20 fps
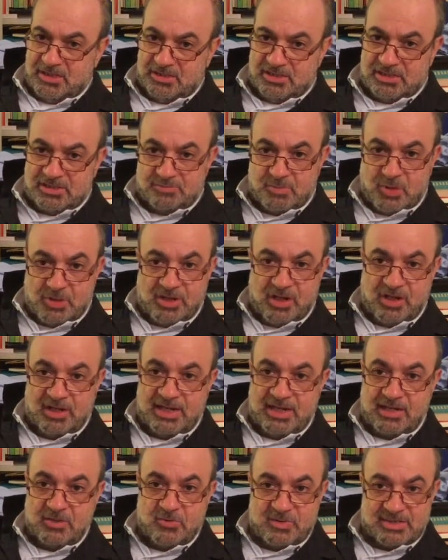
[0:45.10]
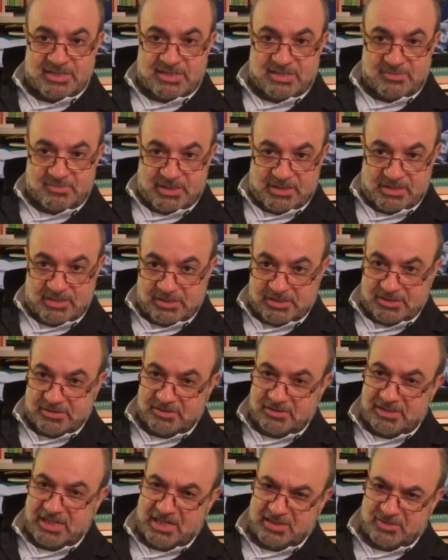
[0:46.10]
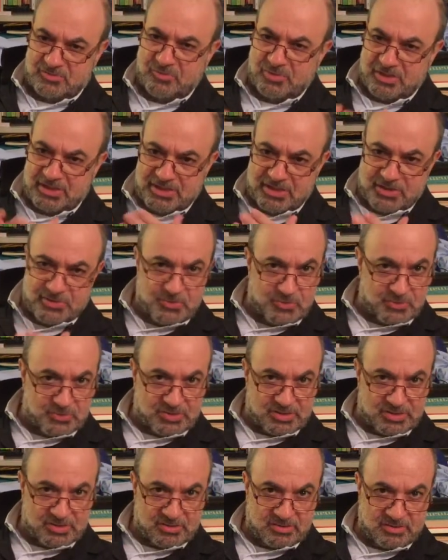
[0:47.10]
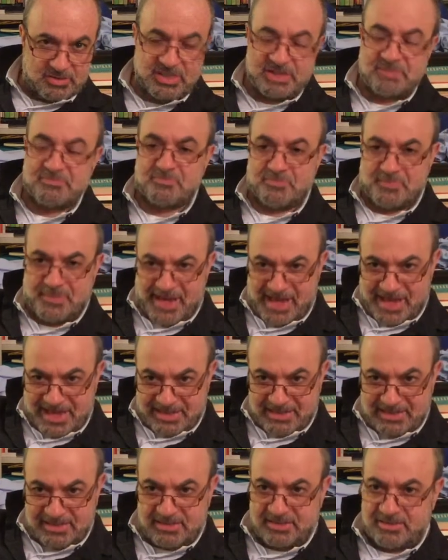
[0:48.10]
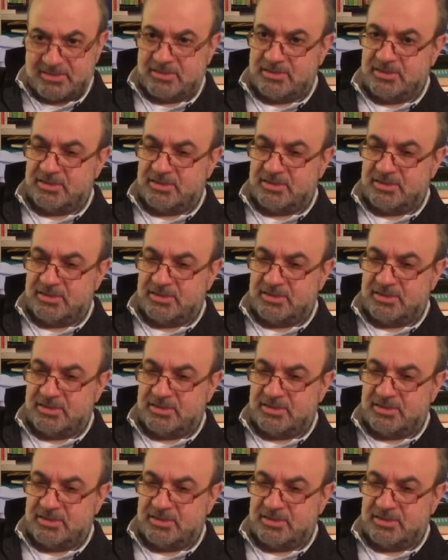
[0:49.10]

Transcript: This monolinguism does reduce the impact.